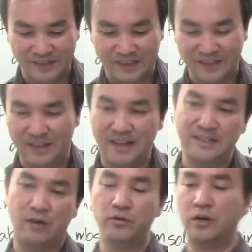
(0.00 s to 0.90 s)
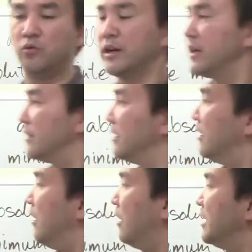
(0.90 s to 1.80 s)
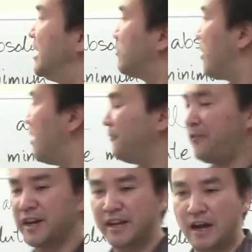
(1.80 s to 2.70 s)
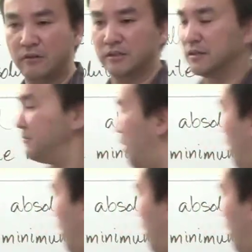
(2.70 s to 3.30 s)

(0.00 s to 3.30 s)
working on these problems, finding out all